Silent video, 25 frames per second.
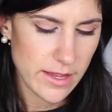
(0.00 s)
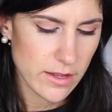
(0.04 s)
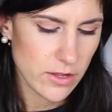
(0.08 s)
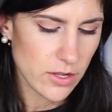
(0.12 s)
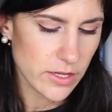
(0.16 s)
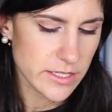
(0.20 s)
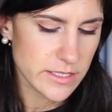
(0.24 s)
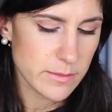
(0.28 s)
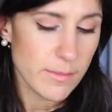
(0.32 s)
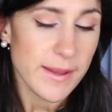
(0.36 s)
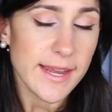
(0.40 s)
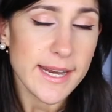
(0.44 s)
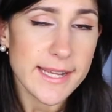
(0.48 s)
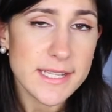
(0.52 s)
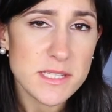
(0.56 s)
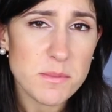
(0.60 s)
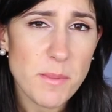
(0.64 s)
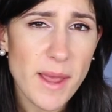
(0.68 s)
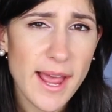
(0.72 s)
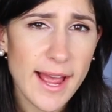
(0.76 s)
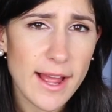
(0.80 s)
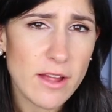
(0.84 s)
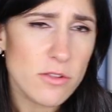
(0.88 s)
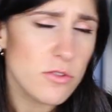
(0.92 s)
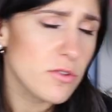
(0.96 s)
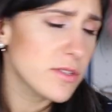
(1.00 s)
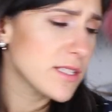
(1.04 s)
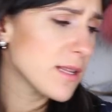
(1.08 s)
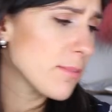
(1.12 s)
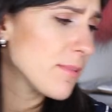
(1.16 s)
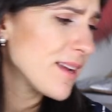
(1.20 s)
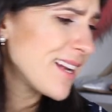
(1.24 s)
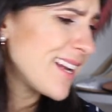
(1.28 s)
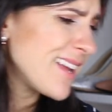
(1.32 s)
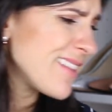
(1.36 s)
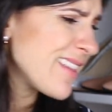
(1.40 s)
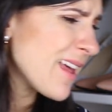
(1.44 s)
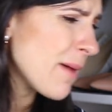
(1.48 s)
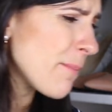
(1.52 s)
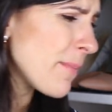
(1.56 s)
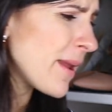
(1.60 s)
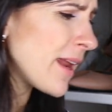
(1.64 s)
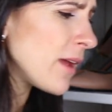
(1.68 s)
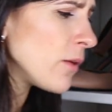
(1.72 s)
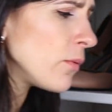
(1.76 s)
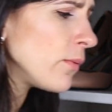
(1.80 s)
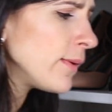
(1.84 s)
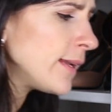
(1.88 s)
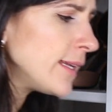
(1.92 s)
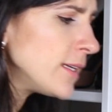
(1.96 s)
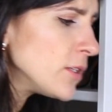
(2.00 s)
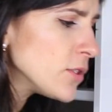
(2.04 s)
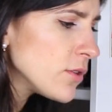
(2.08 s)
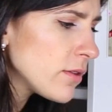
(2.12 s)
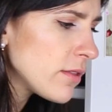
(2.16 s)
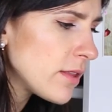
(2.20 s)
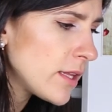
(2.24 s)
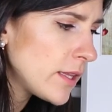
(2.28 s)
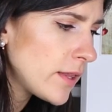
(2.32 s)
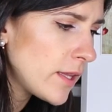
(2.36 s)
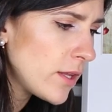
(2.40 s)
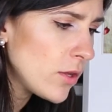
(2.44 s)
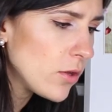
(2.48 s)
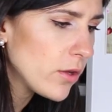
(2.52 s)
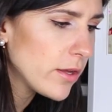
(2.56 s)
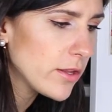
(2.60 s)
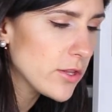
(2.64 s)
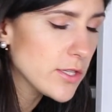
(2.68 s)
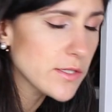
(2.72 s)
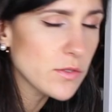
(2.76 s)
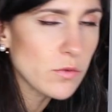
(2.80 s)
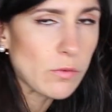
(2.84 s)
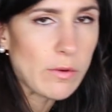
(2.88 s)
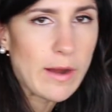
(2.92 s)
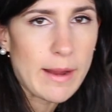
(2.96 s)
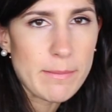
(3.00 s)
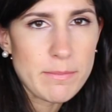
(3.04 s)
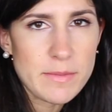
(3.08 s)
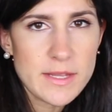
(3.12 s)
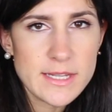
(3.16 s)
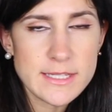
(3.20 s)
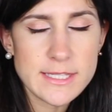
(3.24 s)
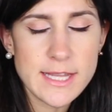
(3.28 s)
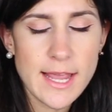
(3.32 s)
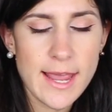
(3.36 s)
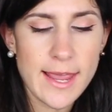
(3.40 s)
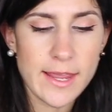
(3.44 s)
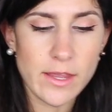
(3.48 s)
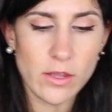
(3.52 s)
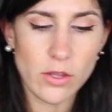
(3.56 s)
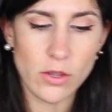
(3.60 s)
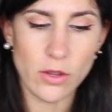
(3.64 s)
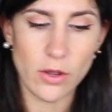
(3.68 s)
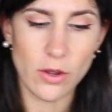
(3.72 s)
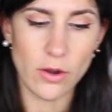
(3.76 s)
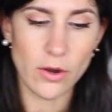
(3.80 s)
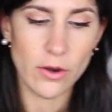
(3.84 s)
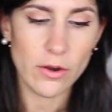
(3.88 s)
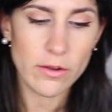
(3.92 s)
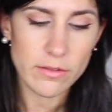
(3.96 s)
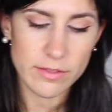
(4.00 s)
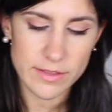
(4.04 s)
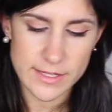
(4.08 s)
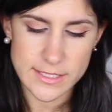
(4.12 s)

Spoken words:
cosmetics pouch or something like that, but I really do think that you could just grab this and go.